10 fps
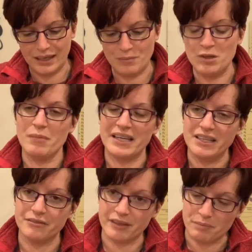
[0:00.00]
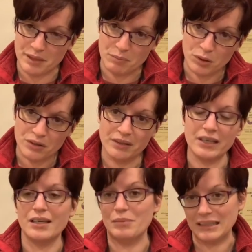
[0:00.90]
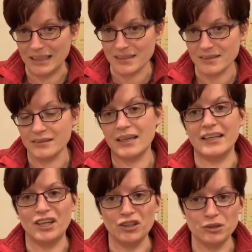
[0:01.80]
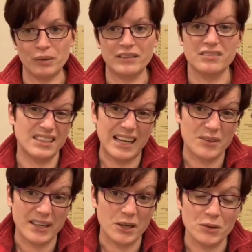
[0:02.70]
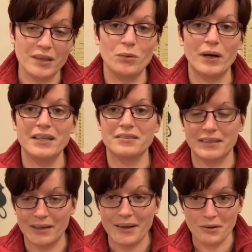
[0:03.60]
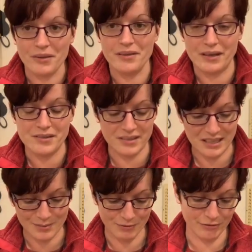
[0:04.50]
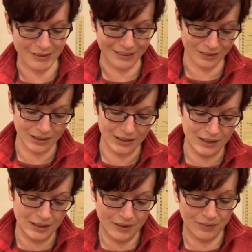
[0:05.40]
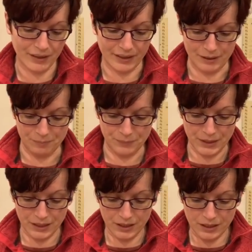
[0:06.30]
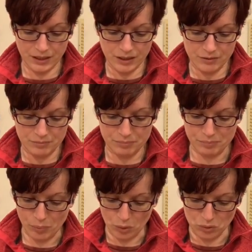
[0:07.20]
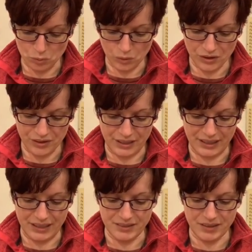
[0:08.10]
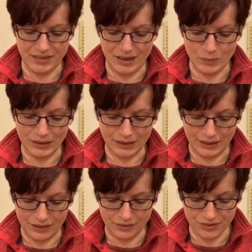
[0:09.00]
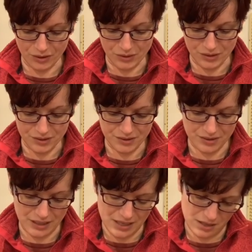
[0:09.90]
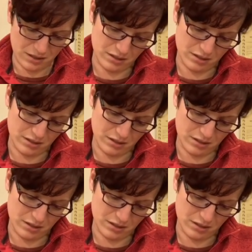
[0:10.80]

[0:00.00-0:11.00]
You may need to feed a bit more than that, a bit less than that. It all depends on how they hold their weights and how healthy they seem and feel. But one thing is they will leave, so you can see